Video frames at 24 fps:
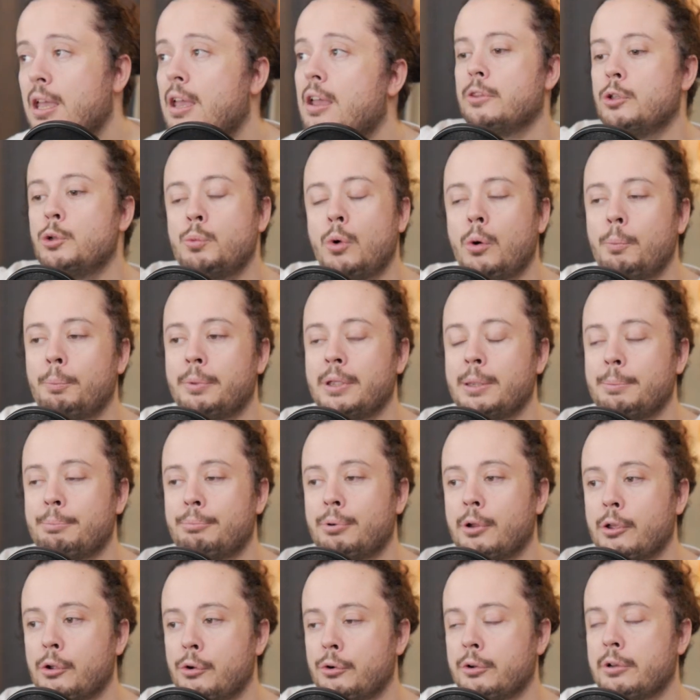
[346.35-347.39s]
you won't be
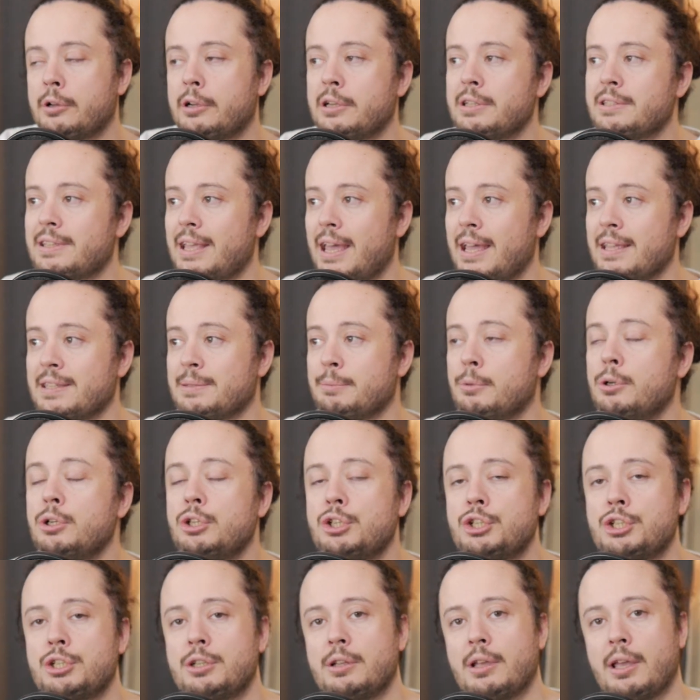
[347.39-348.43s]
prioritized as
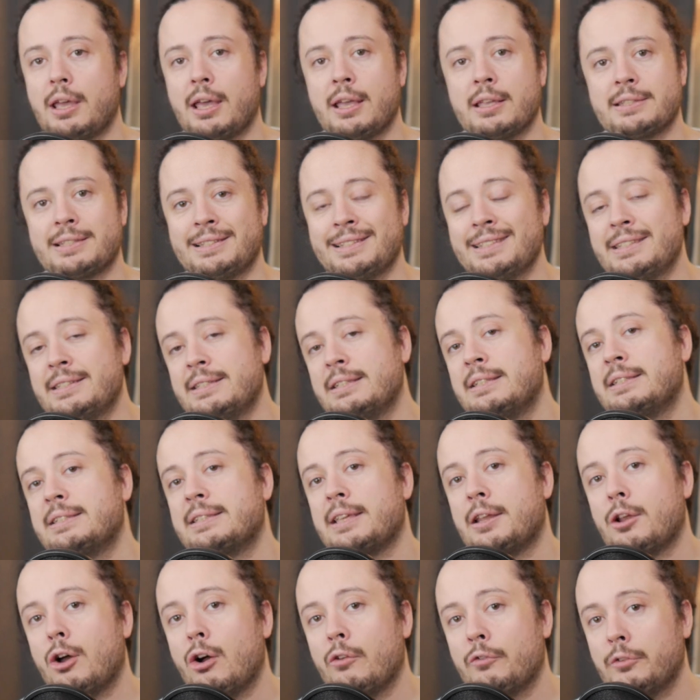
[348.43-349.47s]
much as listings
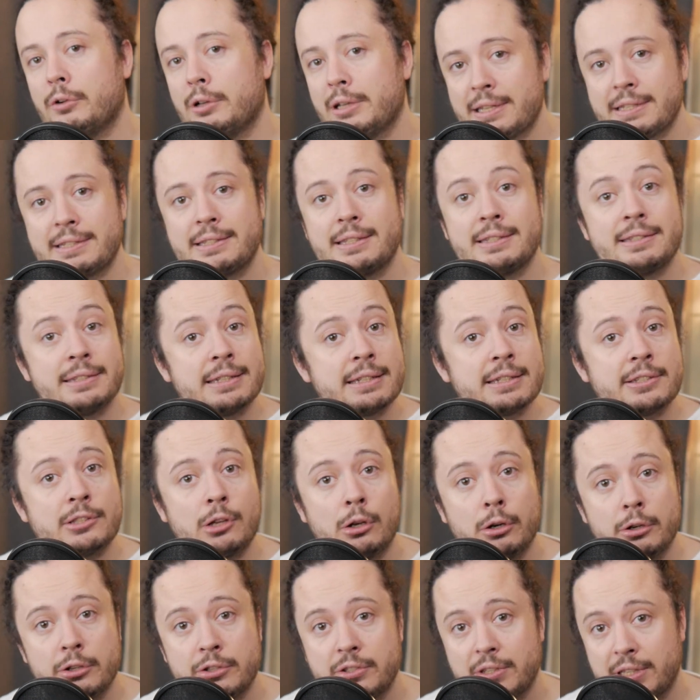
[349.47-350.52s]
that offer less than
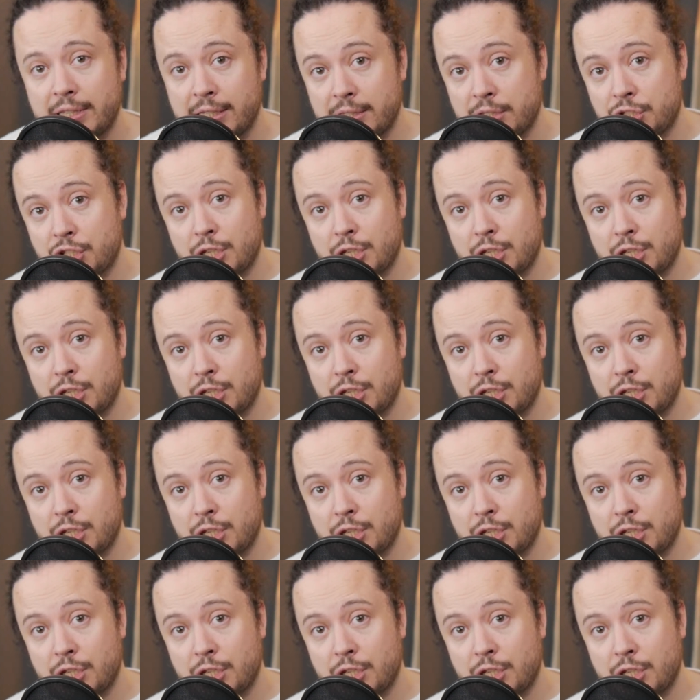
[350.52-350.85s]
$6 in